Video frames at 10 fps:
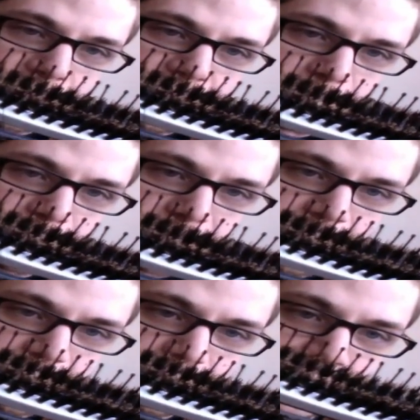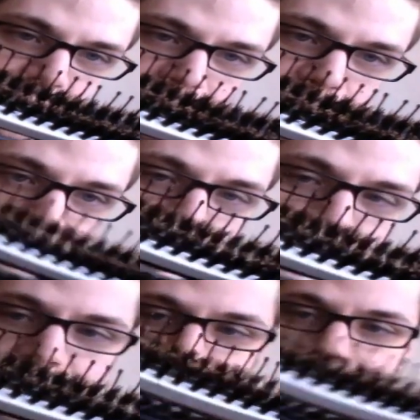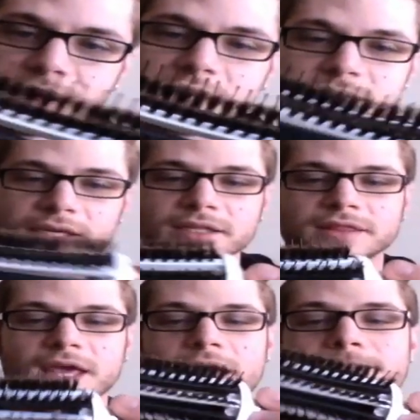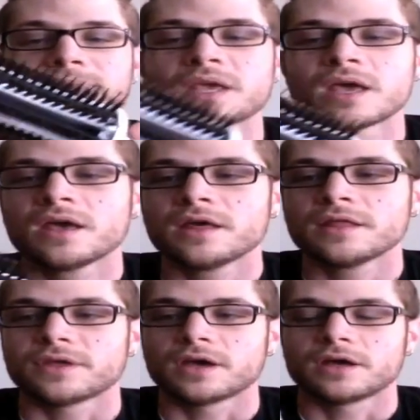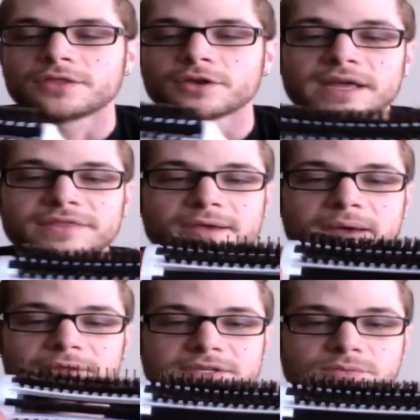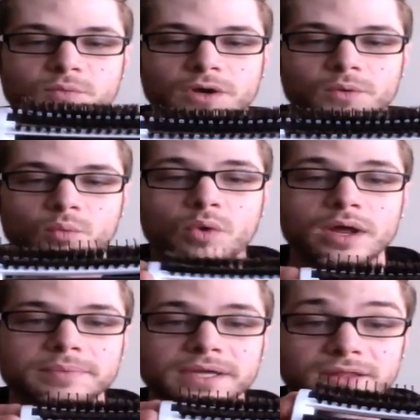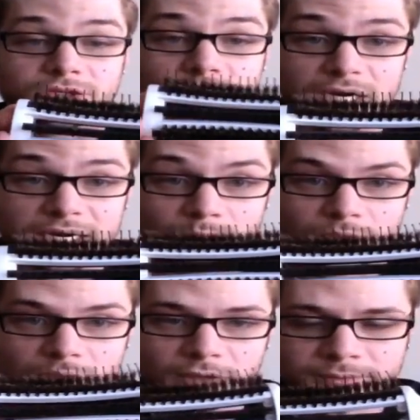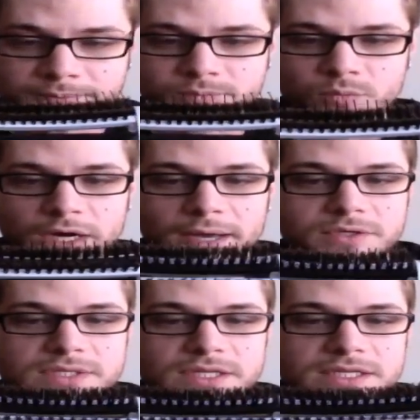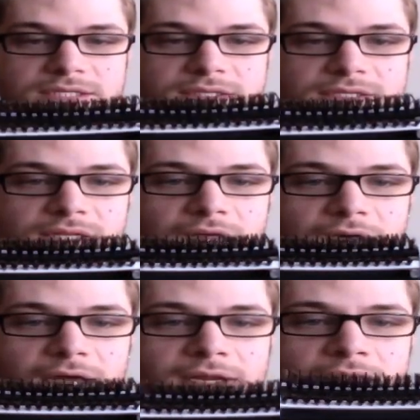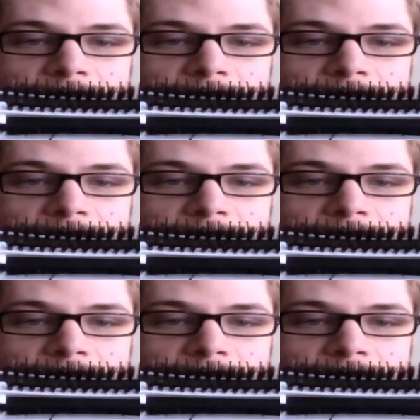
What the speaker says: end to protect your hair from breakage and things like that. The great thing about this one being the shape. When I'm using this in the salon,